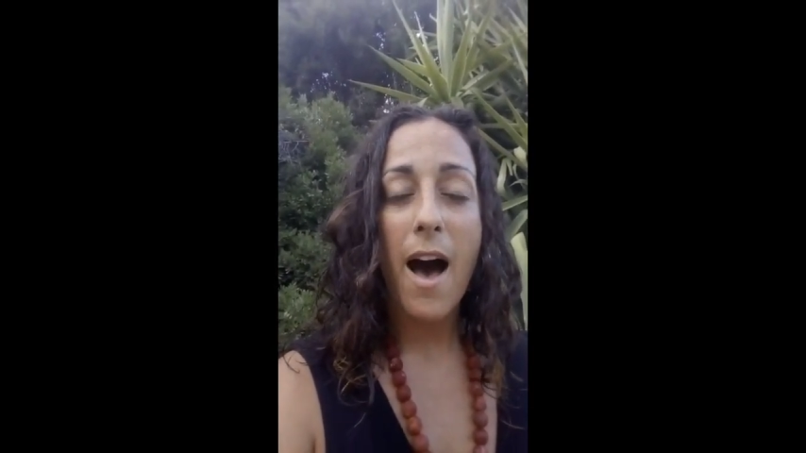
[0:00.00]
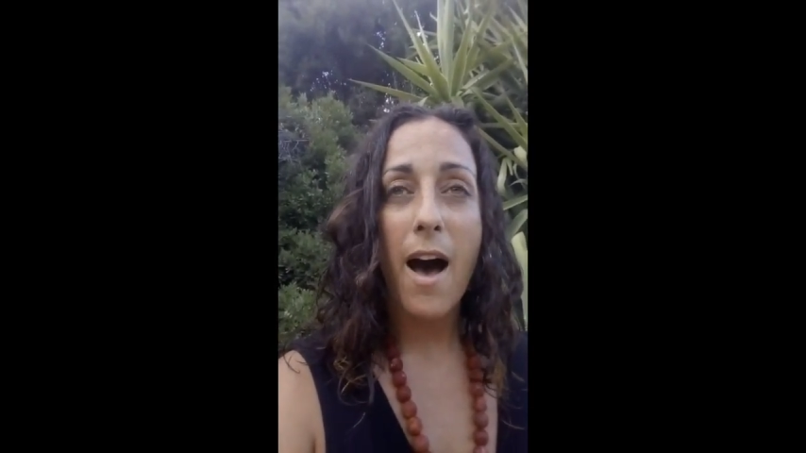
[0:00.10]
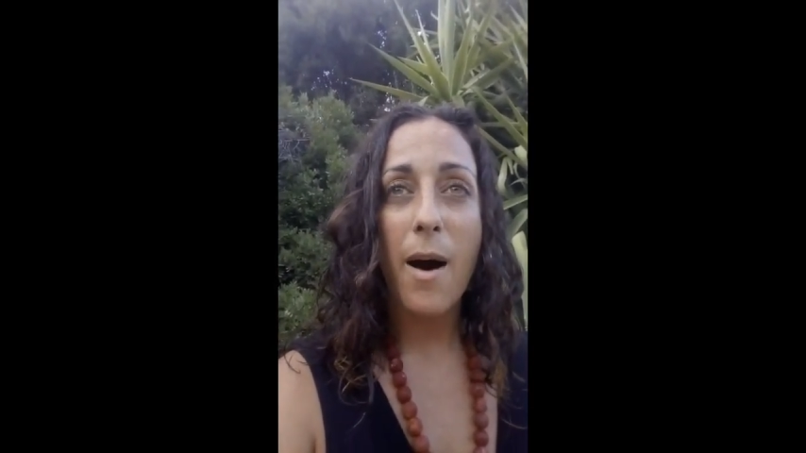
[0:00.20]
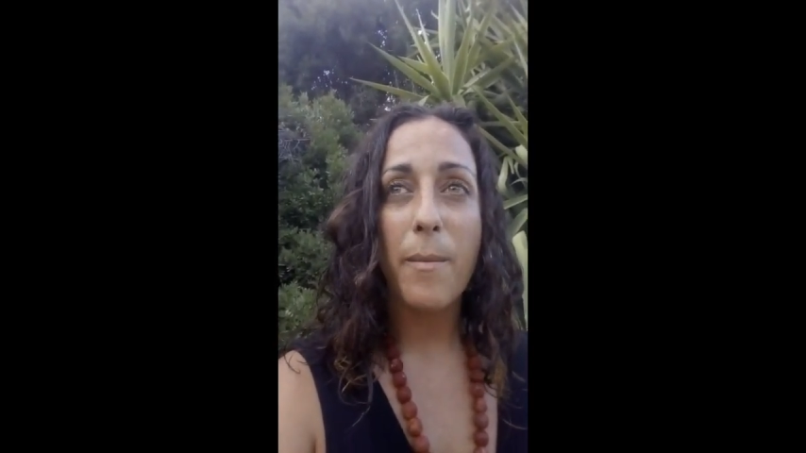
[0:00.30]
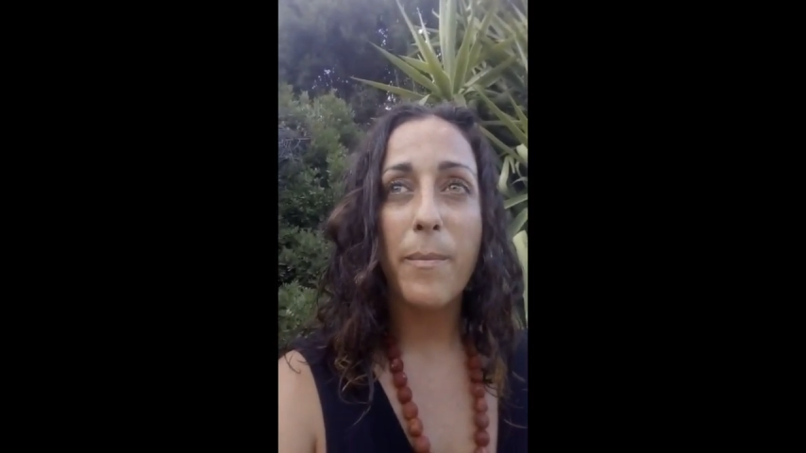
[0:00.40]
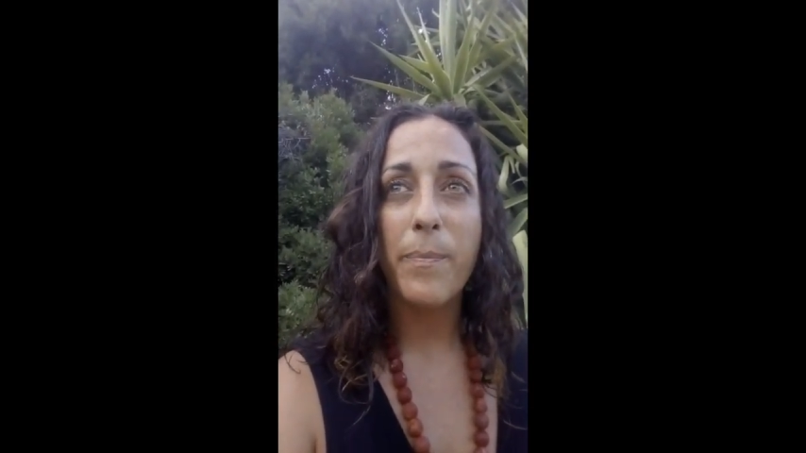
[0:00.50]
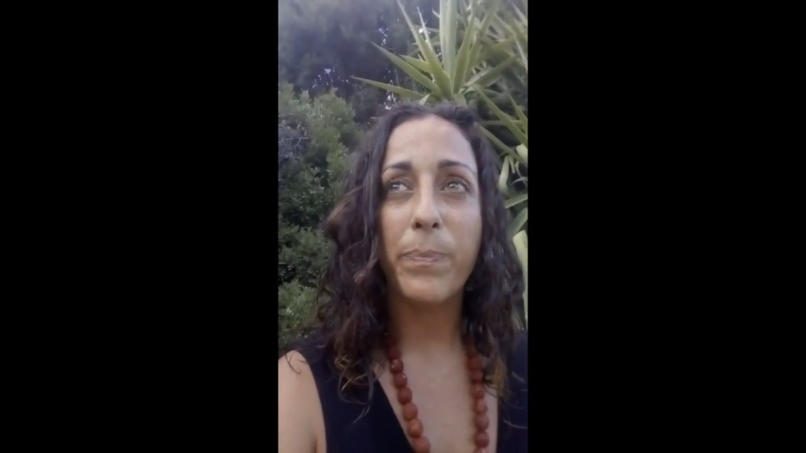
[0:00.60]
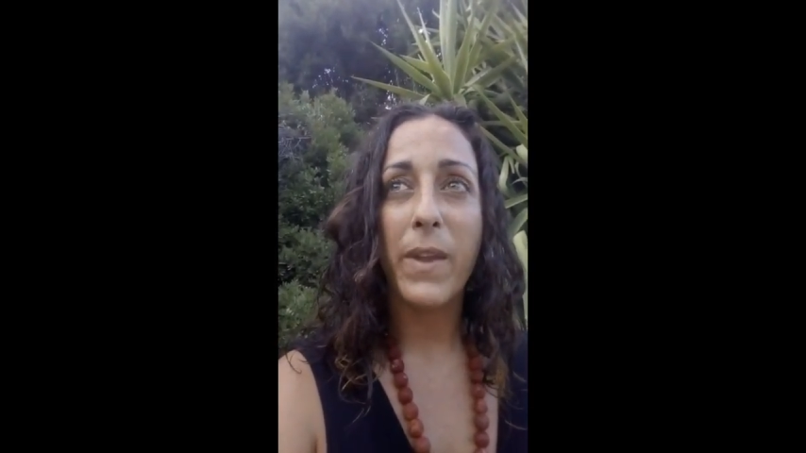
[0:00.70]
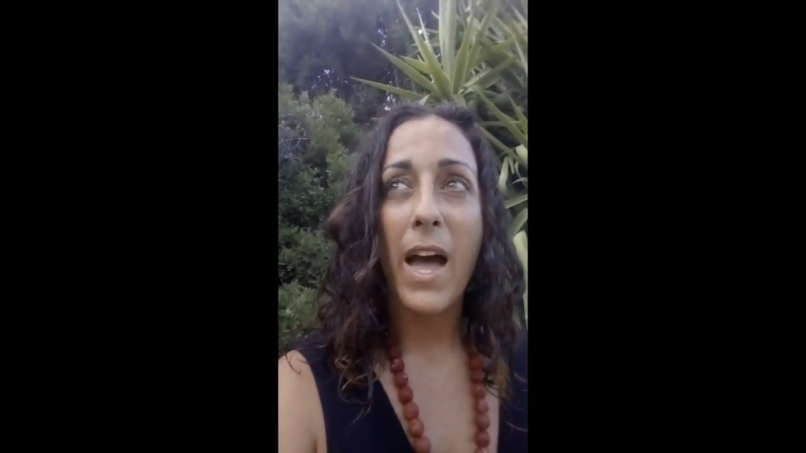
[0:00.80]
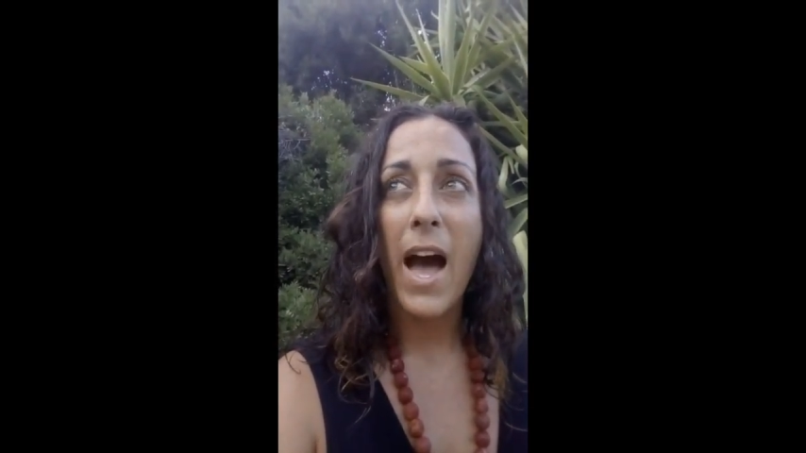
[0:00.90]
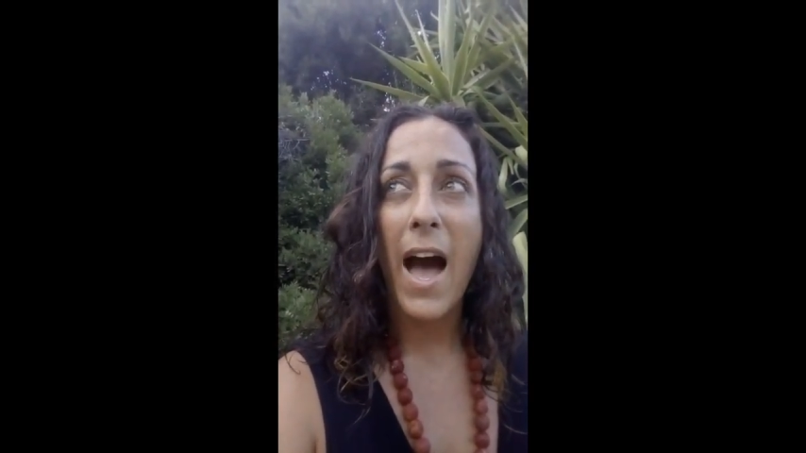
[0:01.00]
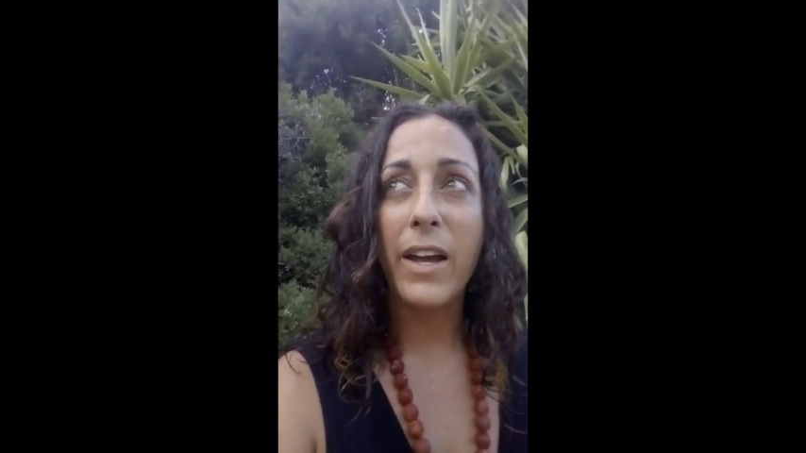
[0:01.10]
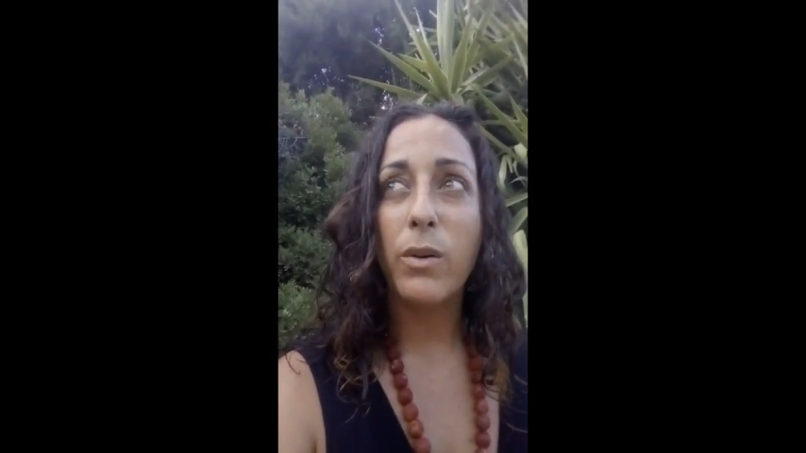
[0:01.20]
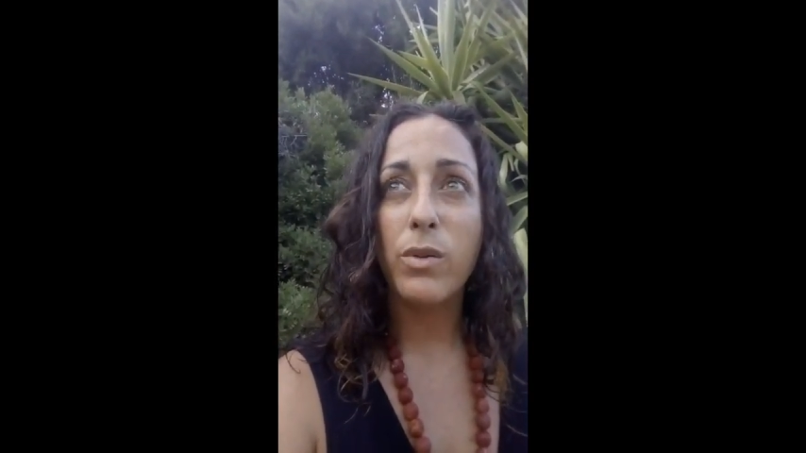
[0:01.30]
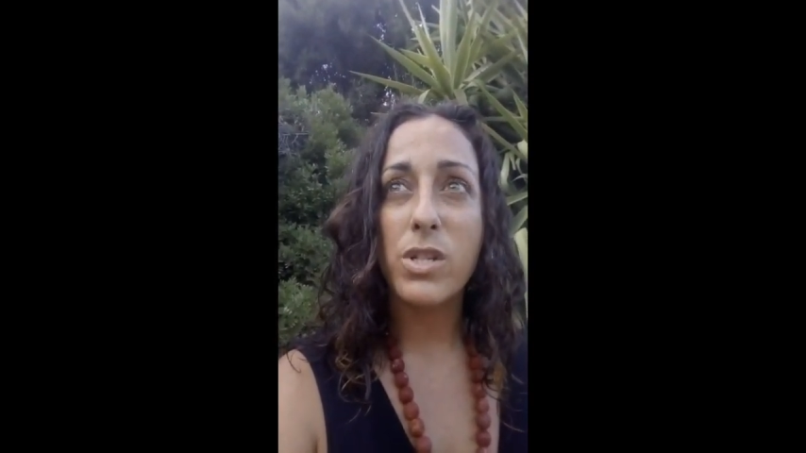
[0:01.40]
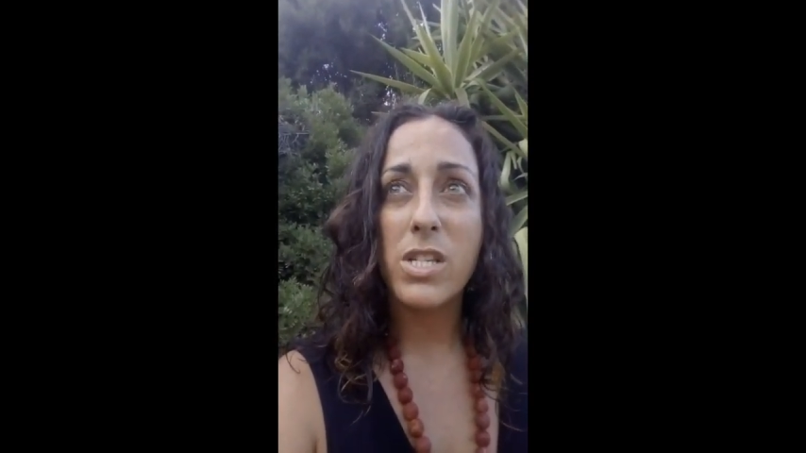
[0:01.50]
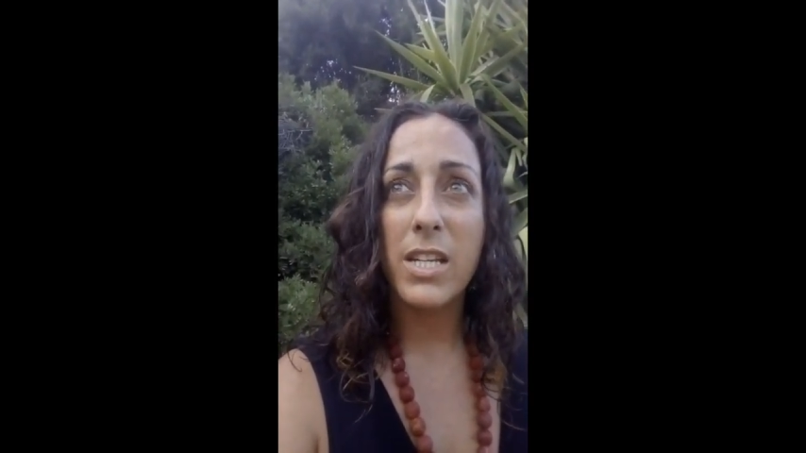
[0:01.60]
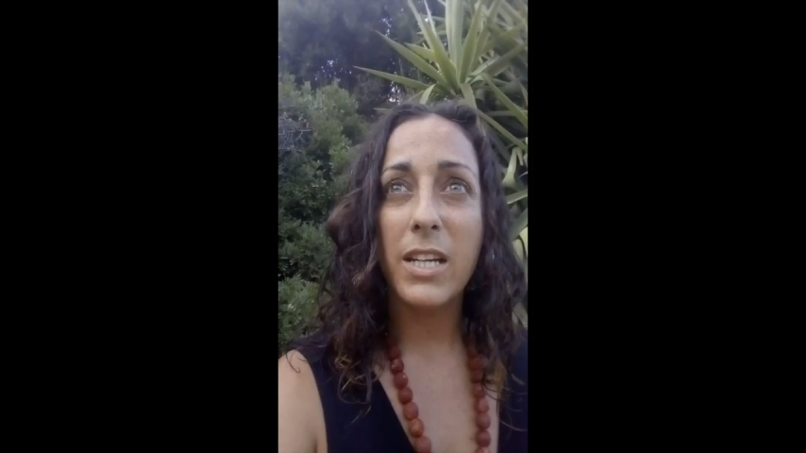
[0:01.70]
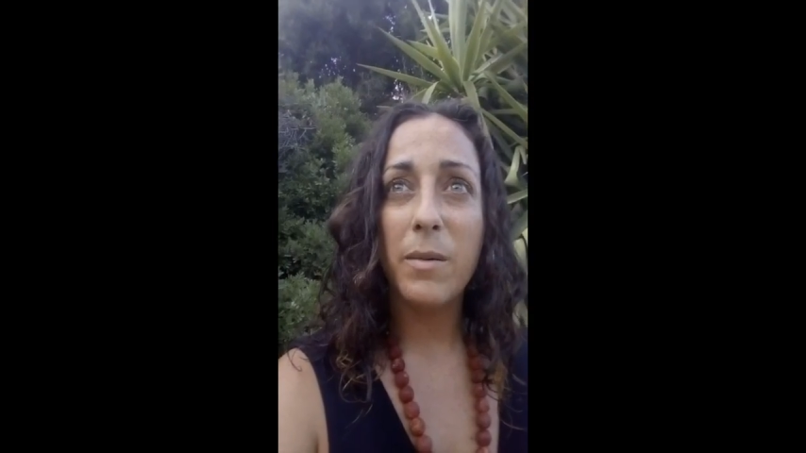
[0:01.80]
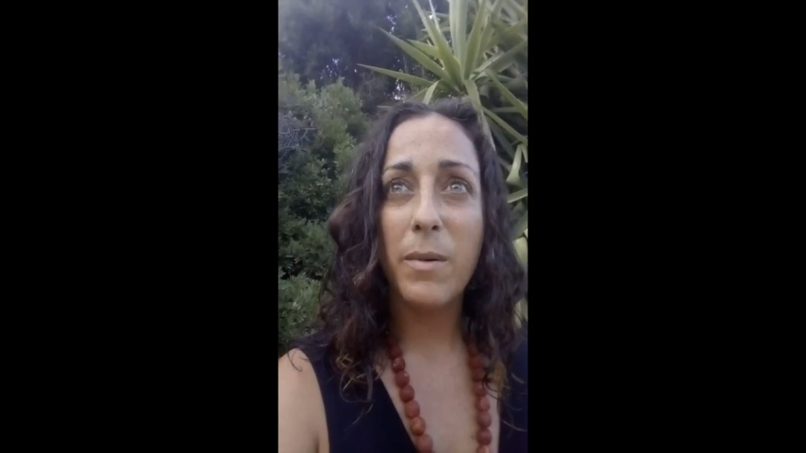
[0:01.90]
um, I could
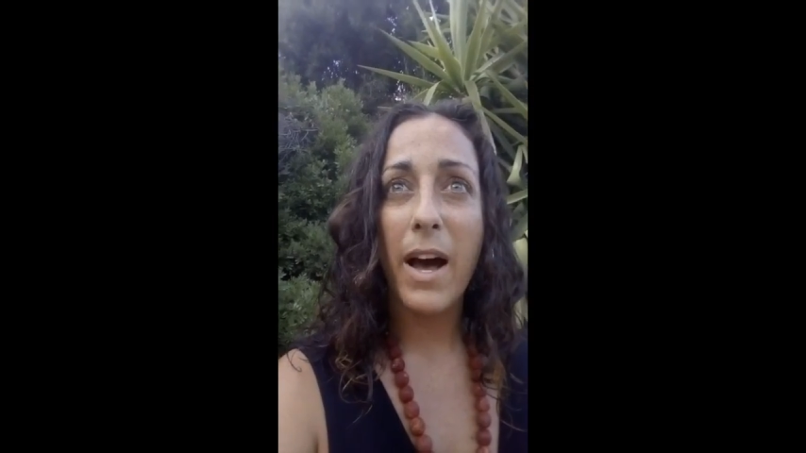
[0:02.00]
see,